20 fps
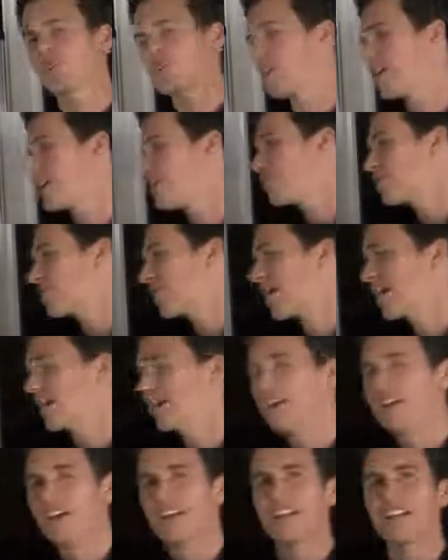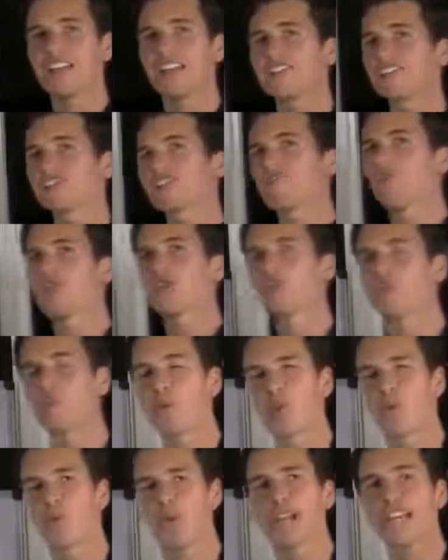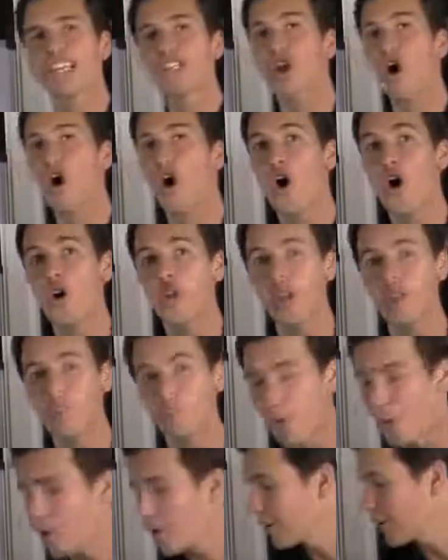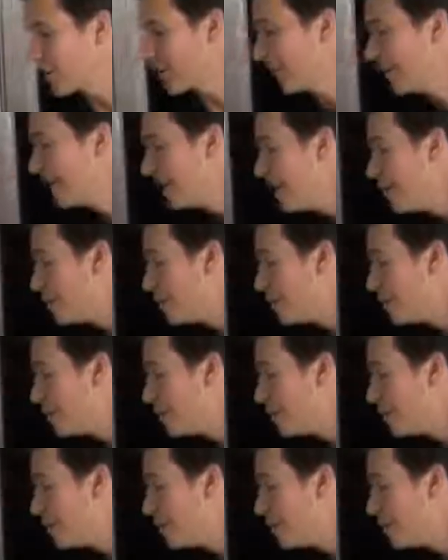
So I keep saying, like, this is the most important one. It's all important.